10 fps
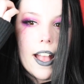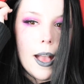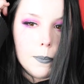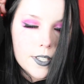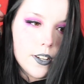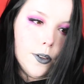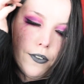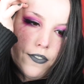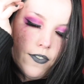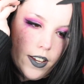absolute
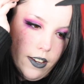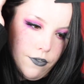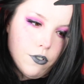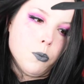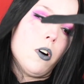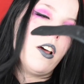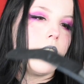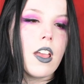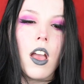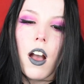favourite one.
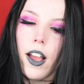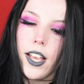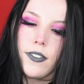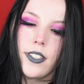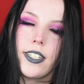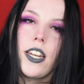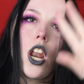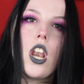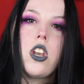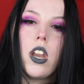I have seen
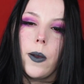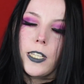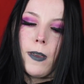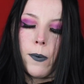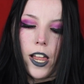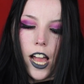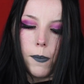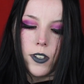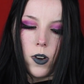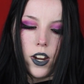loads of people
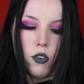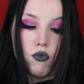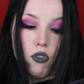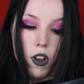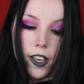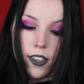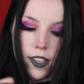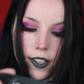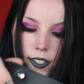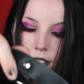absolutely rocking
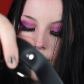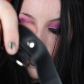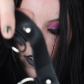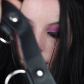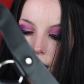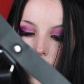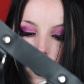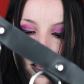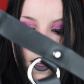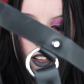this, and
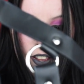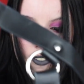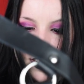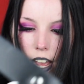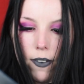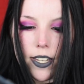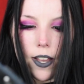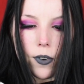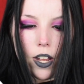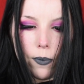I already have it
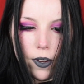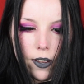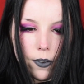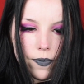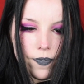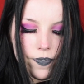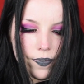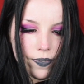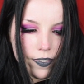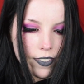tangled up. Wow.
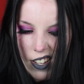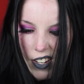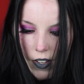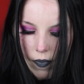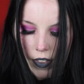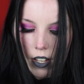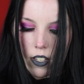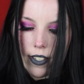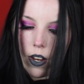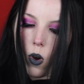
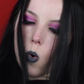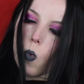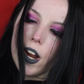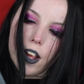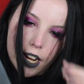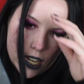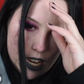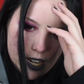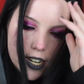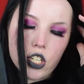So when I
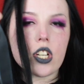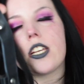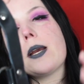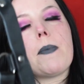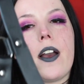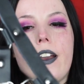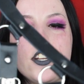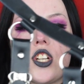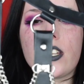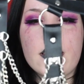initially
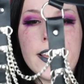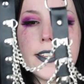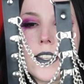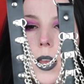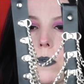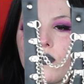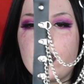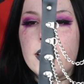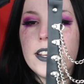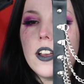purchased this, I was
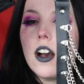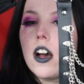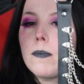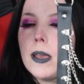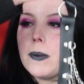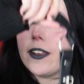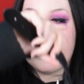really maybe.